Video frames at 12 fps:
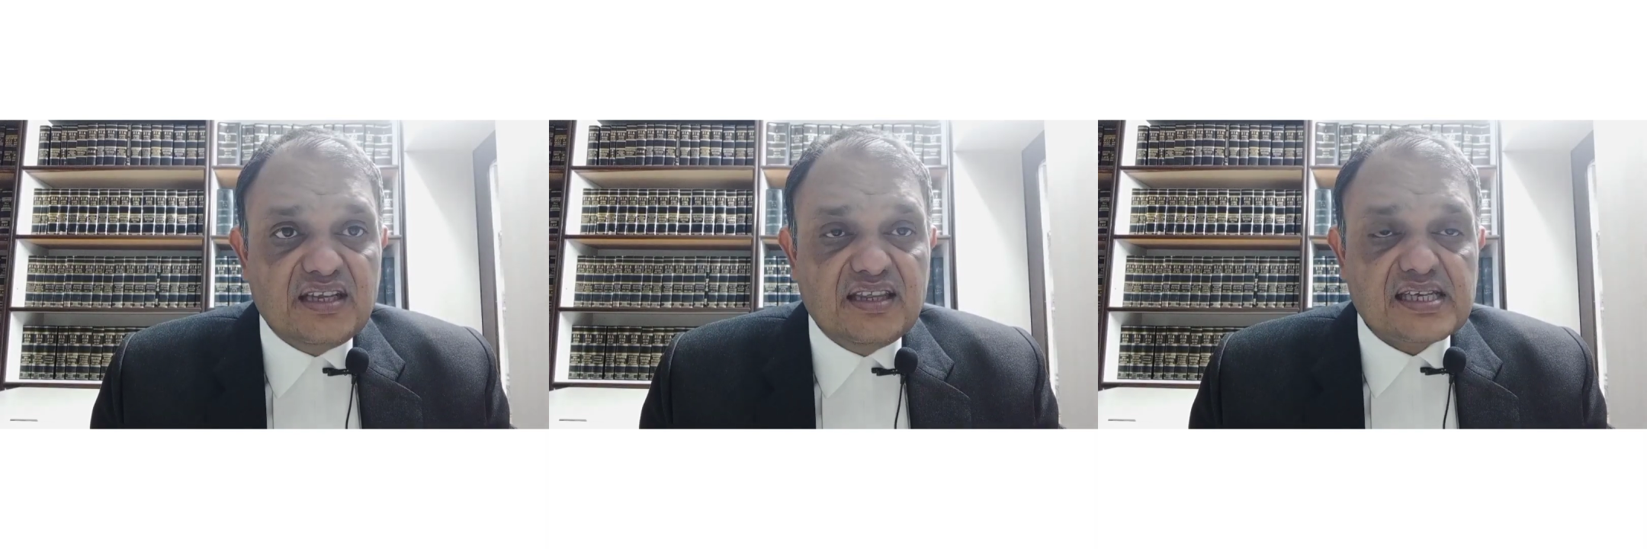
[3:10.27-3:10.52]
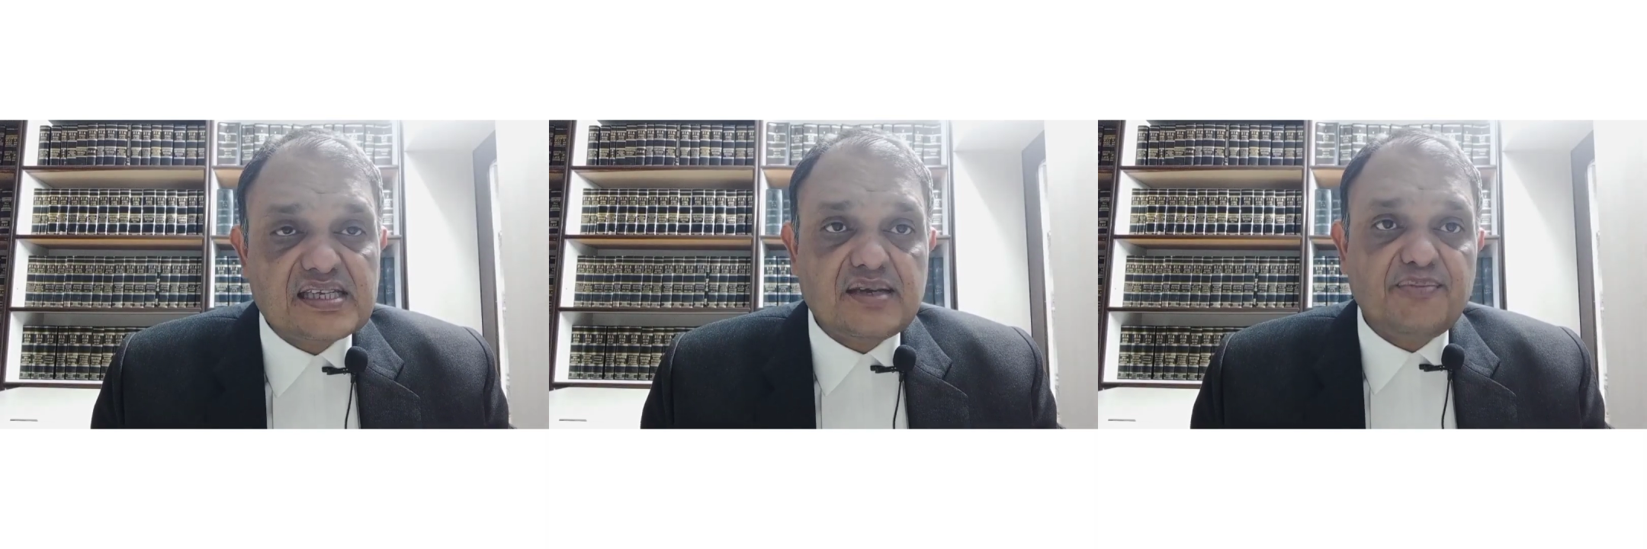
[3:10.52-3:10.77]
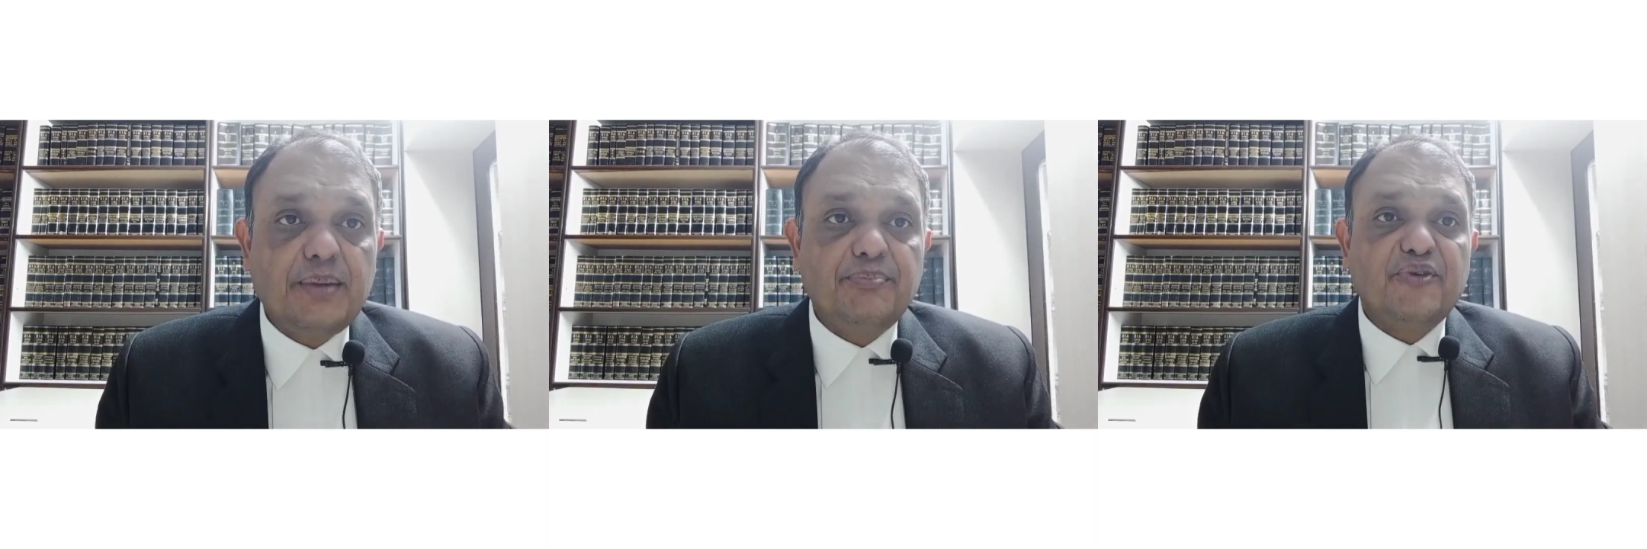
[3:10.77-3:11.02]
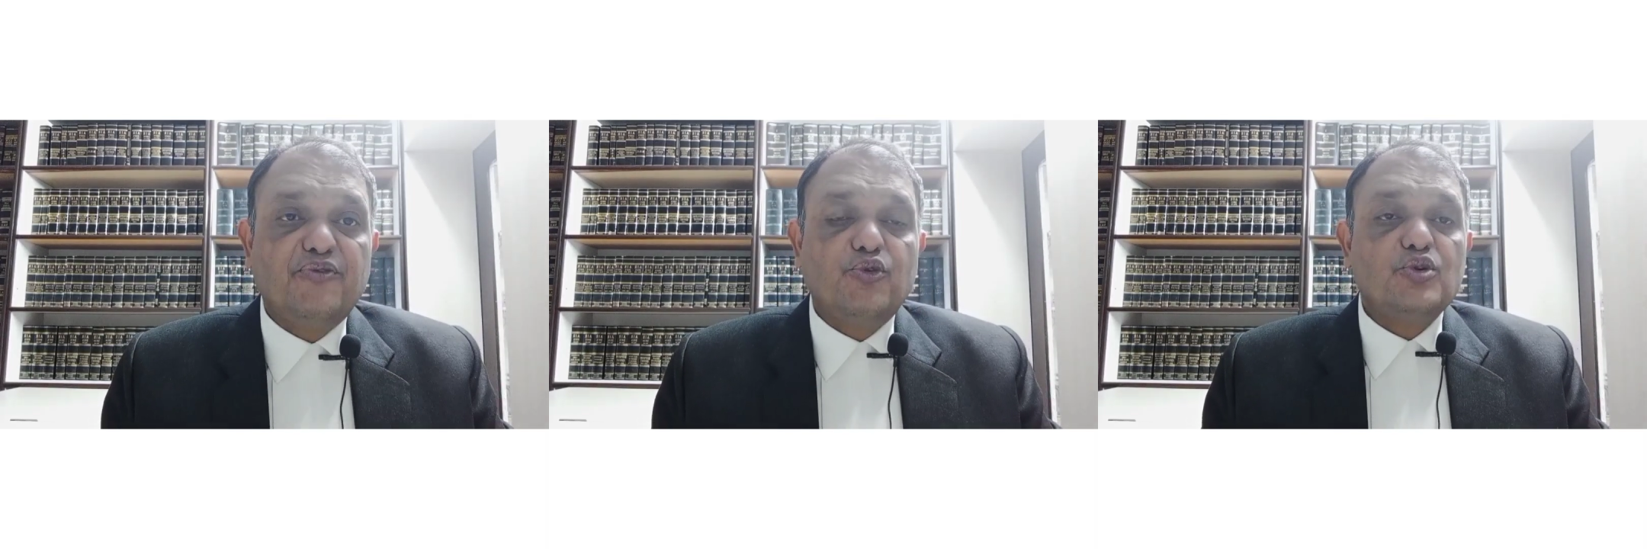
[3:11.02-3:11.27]
in the summon
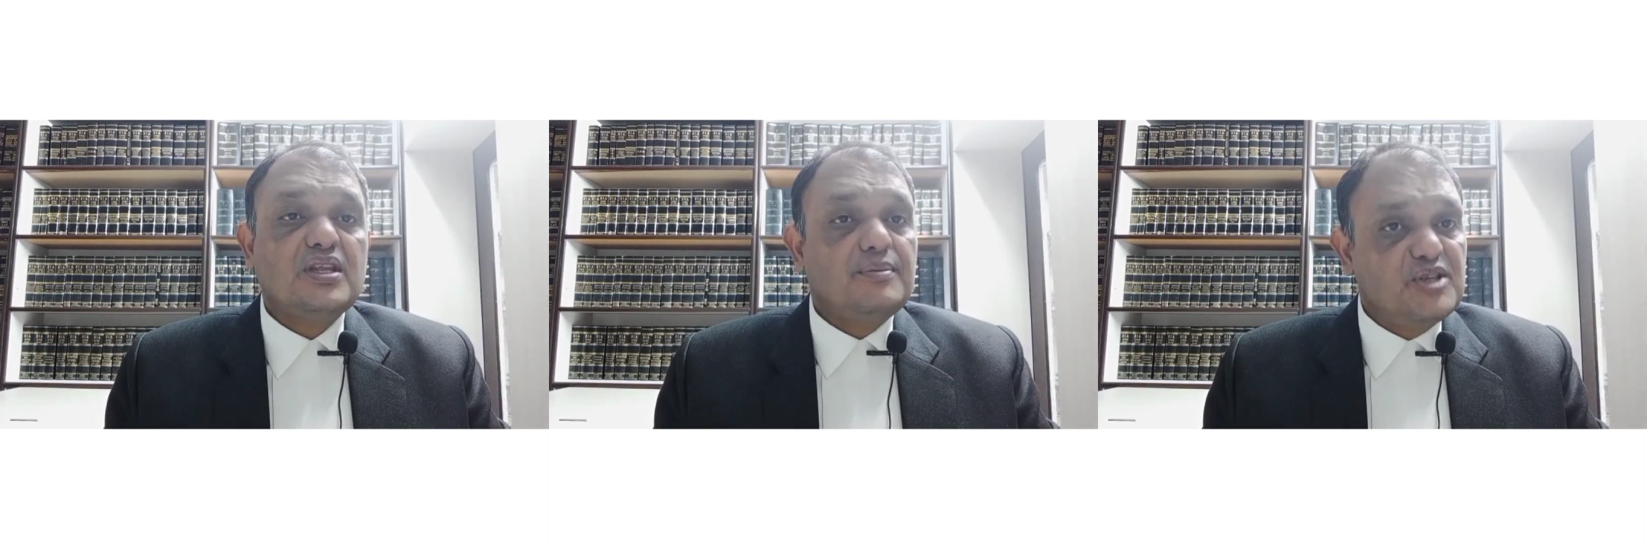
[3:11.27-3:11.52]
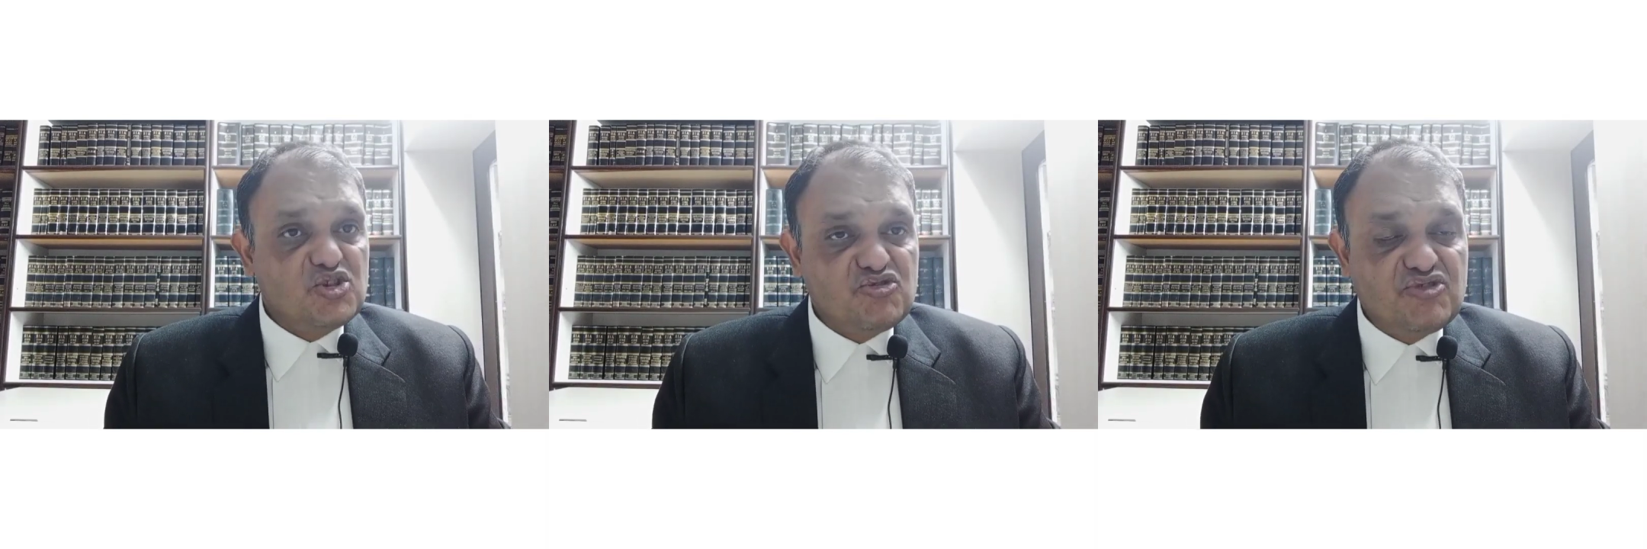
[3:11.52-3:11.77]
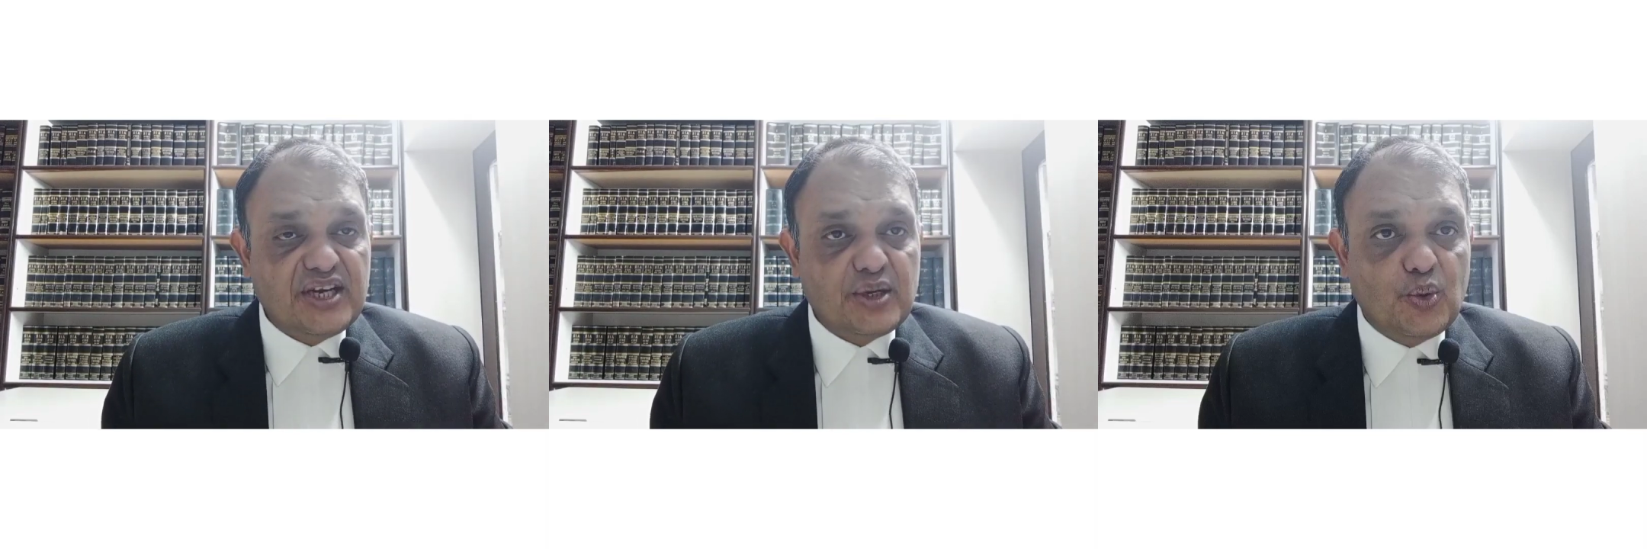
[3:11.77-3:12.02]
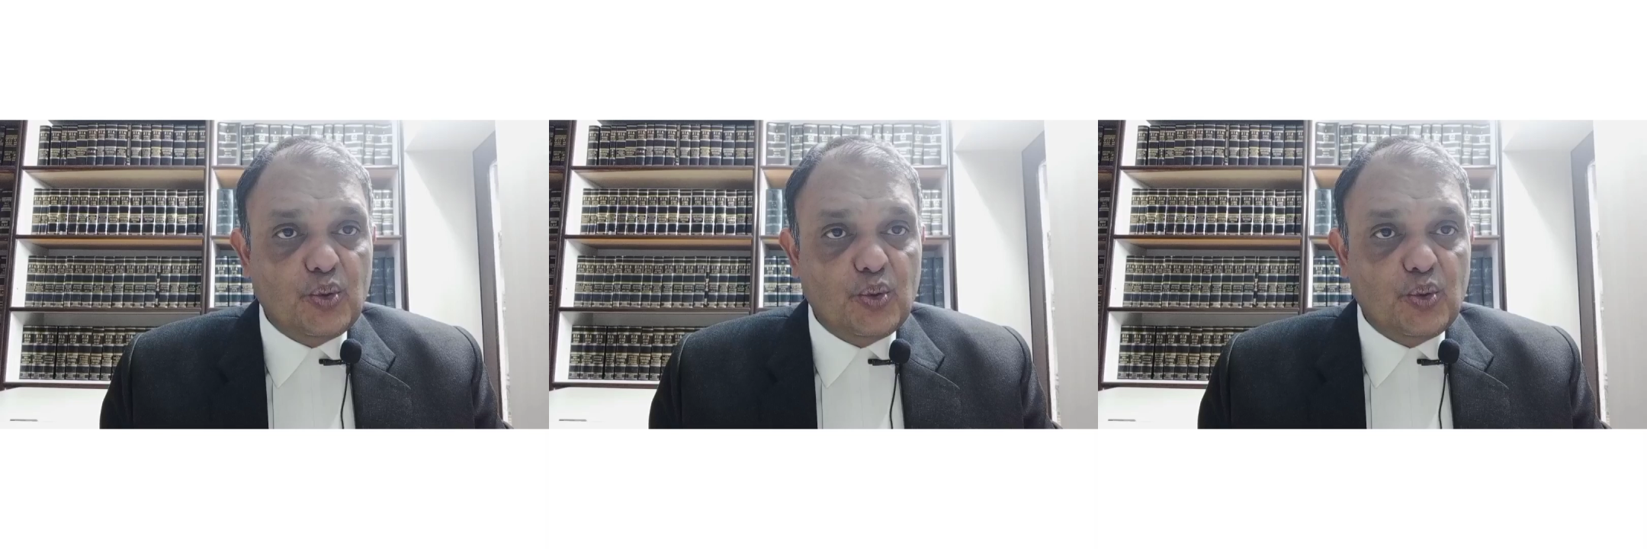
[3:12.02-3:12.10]
before the magistrate